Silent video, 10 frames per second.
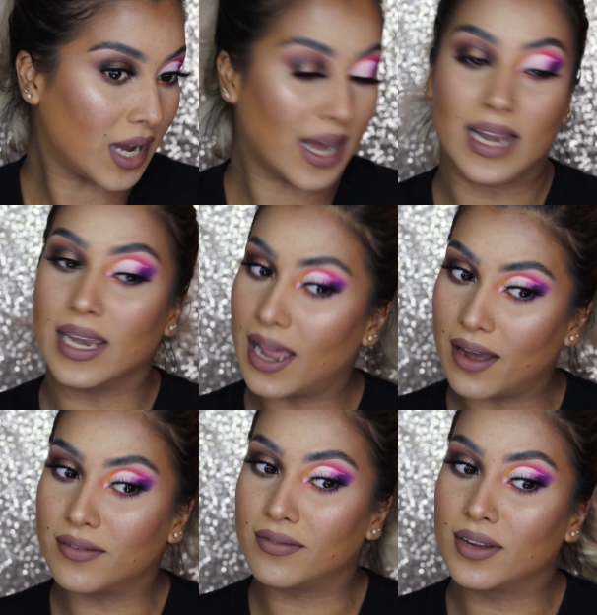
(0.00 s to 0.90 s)
I
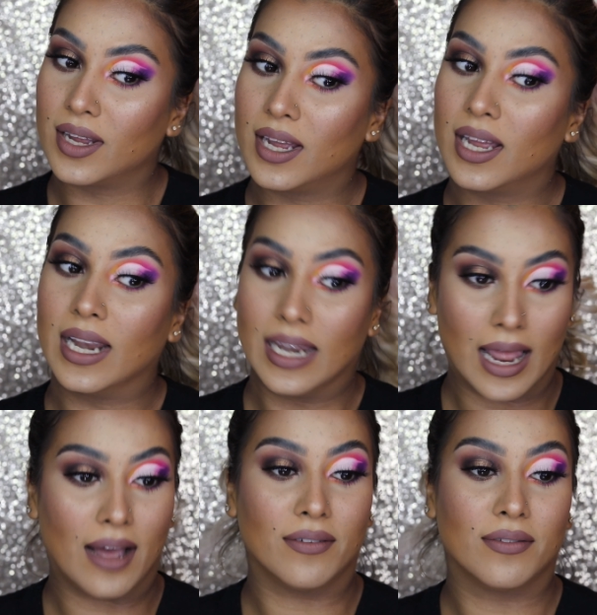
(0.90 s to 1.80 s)
love
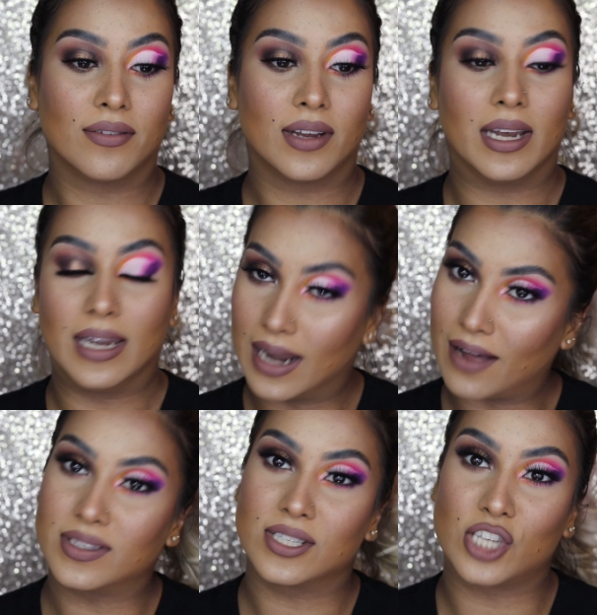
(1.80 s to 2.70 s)

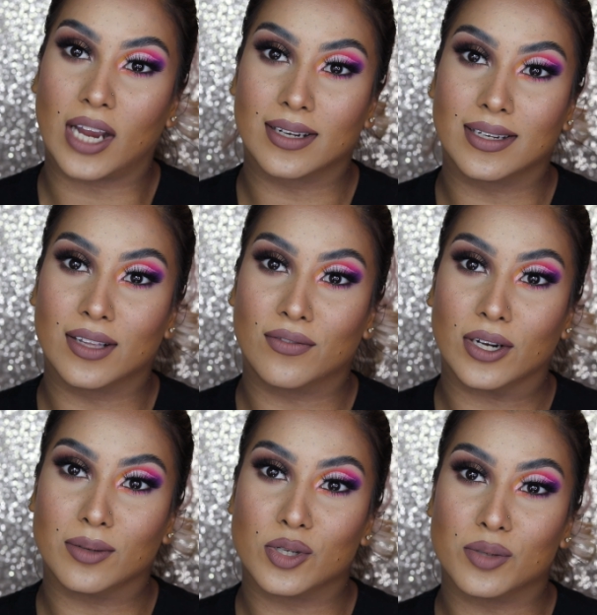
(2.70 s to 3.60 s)
this Jaclyn Hill
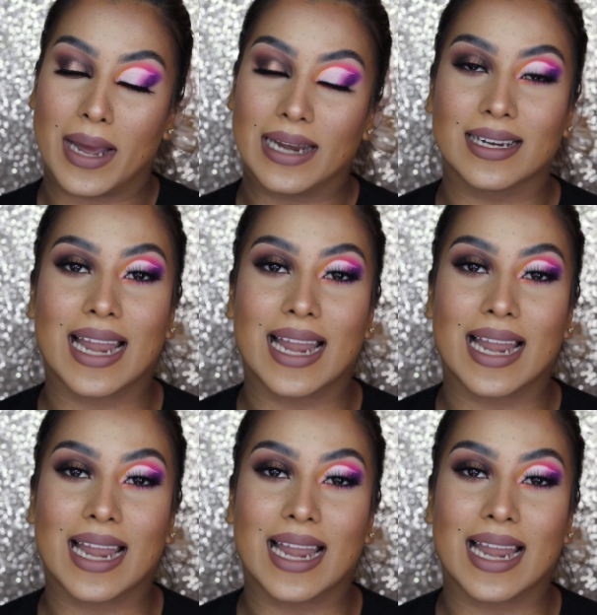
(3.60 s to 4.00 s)
Volume 2 palette.